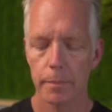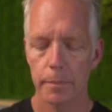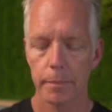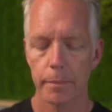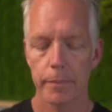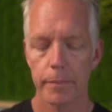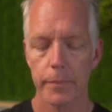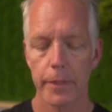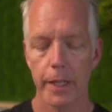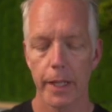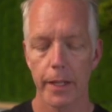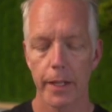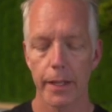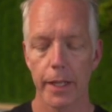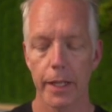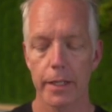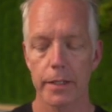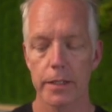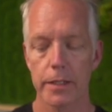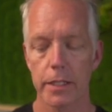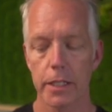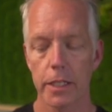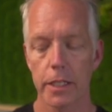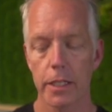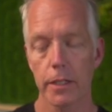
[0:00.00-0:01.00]
And now
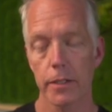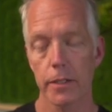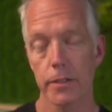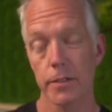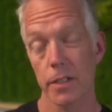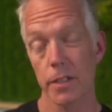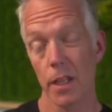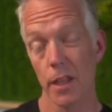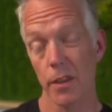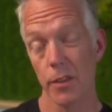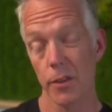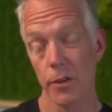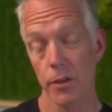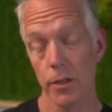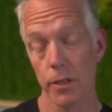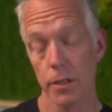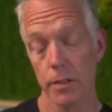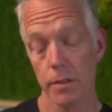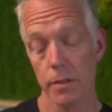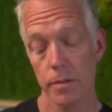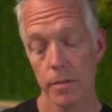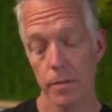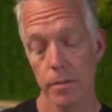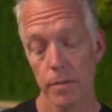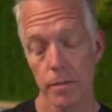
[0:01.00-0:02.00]
that D, there's that
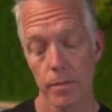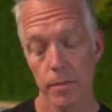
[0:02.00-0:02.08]
third.